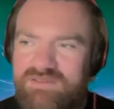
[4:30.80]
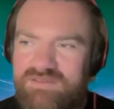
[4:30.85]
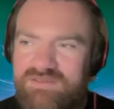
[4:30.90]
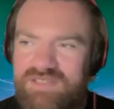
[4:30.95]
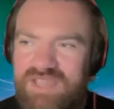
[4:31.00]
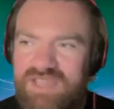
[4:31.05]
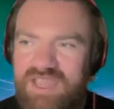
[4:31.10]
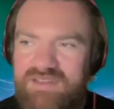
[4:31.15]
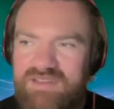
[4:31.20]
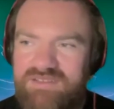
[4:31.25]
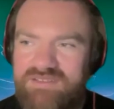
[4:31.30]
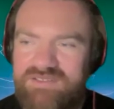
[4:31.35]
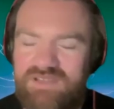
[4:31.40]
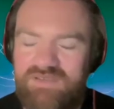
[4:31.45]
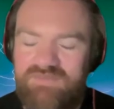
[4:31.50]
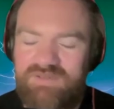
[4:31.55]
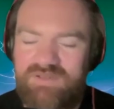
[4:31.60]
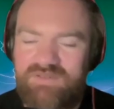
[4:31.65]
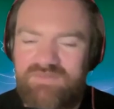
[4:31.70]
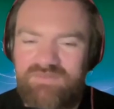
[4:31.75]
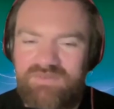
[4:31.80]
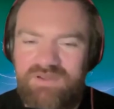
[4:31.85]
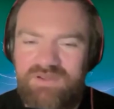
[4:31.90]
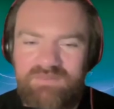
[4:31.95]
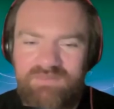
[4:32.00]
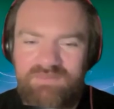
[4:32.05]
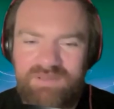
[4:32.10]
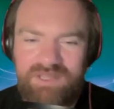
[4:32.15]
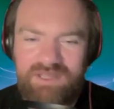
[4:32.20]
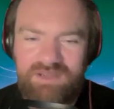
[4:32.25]
date and stuff on the
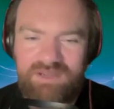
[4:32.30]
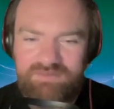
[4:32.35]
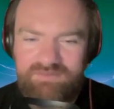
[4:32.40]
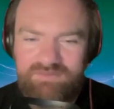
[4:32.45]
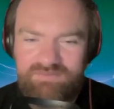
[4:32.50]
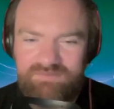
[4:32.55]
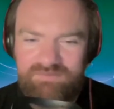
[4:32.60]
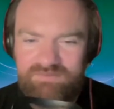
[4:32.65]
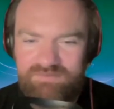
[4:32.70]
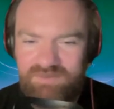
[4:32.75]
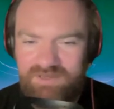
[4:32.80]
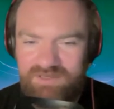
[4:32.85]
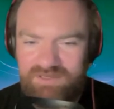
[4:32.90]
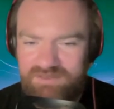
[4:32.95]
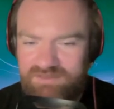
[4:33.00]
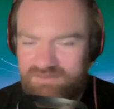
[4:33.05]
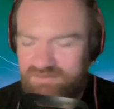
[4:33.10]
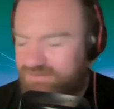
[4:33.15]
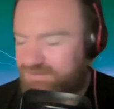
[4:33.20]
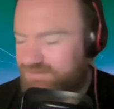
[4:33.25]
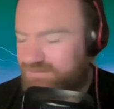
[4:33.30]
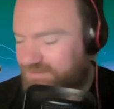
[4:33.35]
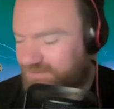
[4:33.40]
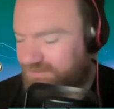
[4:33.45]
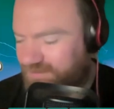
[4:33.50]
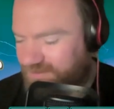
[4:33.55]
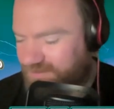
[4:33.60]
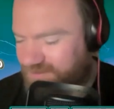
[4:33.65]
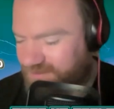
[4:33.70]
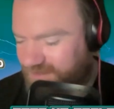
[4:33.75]
front, but they were fucking
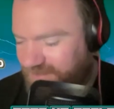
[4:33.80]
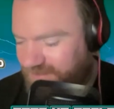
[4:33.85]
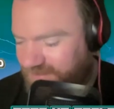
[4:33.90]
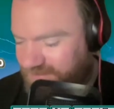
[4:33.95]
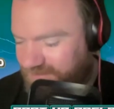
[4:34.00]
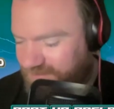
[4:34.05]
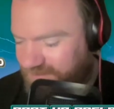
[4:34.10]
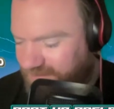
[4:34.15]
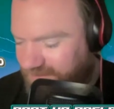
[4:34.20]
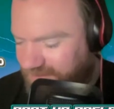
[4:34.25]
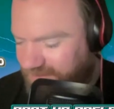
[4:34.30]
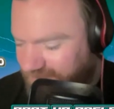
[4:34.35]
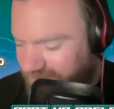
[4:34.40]
rose colors. So